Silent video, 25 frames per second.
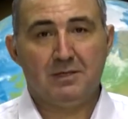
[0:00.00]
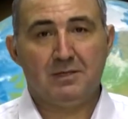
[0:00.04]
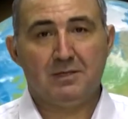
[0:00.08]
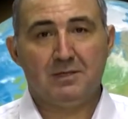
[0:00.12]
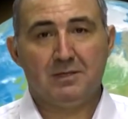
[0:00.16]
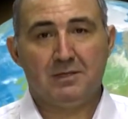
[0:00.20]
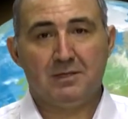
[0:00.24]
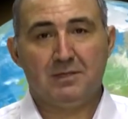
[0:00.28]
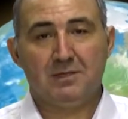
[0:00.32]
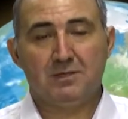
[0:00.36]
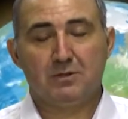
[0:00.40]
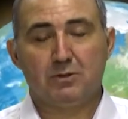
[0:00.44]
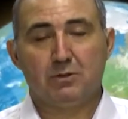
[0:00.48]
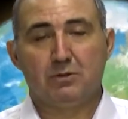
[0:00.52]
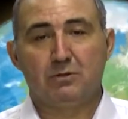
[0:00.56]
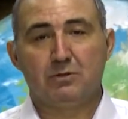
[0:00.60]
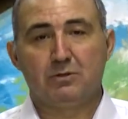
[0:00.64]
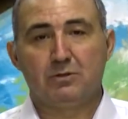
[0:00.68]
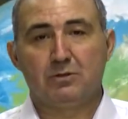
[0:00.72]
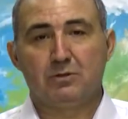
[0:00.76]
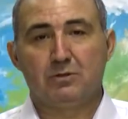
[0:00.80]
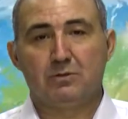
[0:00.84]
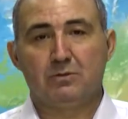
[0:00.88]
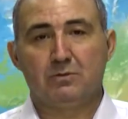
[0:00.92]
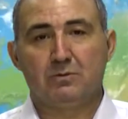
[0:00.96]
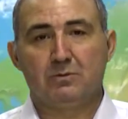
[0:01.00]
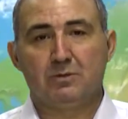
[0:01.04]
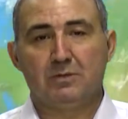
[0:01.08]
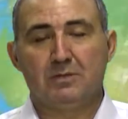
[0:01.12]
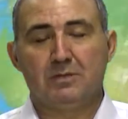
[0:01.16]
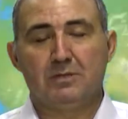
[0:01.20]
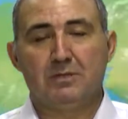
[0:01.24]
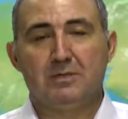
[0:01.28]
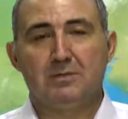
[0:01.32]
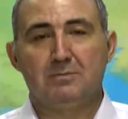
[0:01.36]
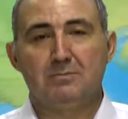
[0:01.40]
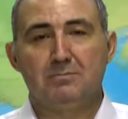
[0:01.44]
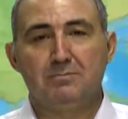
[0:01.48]
Is also
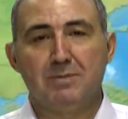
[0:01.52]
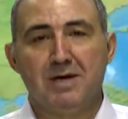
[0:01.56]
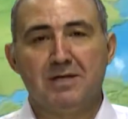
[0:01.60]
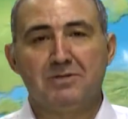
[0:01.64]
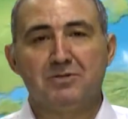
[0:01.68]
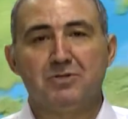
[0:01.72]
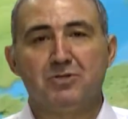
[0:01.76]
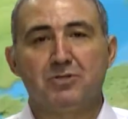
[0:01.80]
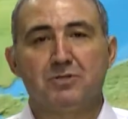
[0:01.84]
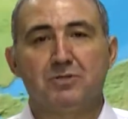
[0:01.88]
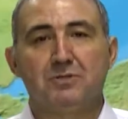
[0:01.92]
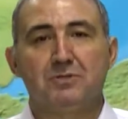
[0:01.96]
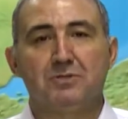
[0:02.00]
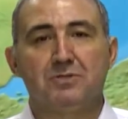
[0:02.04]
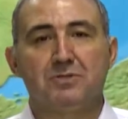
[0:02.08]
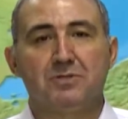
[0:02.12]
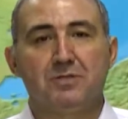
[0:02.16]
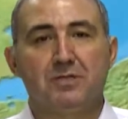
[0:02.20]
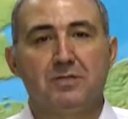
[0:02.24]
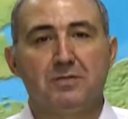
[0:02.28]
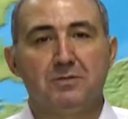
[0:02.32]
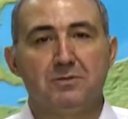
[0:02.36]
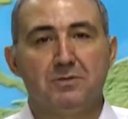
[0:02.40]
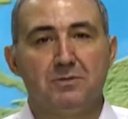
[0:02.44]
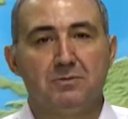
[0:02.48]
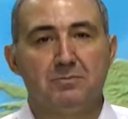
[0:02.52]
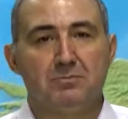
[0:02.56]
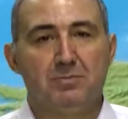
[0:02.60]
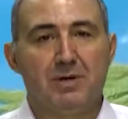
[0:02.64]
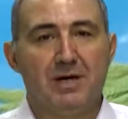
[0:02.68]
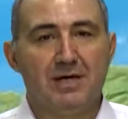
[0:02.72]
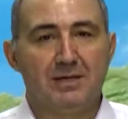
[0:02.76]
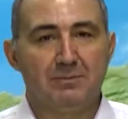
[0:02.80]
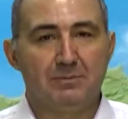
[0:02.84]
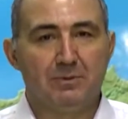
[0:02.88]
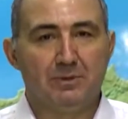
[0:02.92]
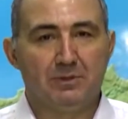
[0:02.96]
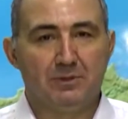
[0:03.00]
mentioned in the
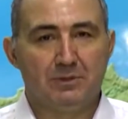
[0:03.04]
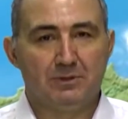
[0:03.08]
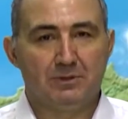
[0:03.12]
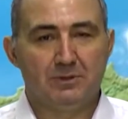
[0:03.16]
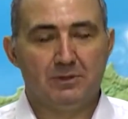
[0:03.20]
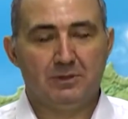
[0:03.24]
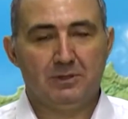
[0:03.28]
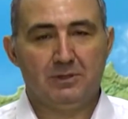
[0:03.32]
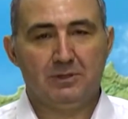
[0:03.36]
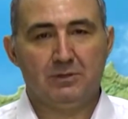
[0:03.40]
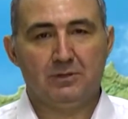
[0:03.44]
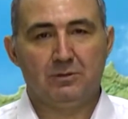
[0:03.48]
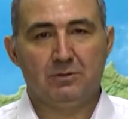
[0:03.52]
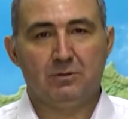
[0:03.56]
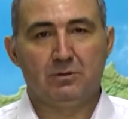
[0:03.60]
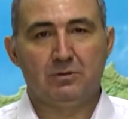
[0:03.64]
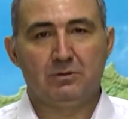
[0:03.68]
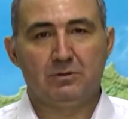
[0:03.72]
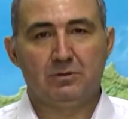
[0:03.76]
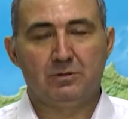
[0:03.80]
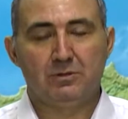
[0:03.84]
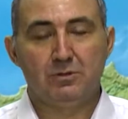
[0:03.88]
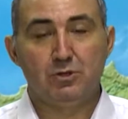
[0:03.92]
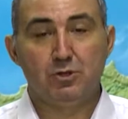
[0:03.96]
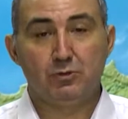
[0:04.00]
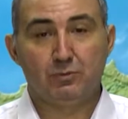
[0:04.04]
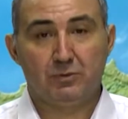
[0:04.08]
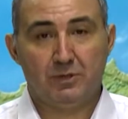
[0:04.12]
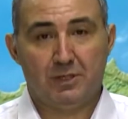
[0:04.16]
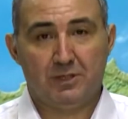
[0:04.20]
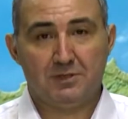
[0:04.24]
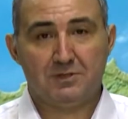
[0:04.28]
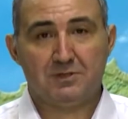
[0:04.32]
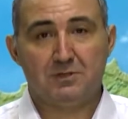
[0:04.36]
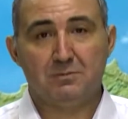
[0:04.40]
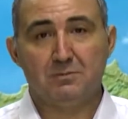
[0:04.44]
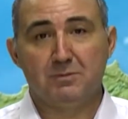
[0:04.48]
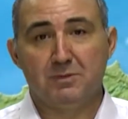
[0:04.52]
Bible, New
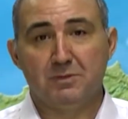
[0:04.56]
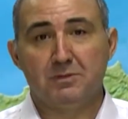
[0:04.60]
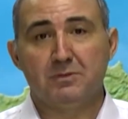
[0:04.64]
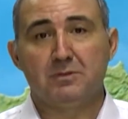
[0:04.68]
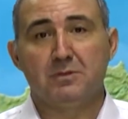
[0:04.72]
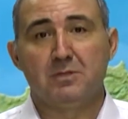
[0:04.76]
Testament,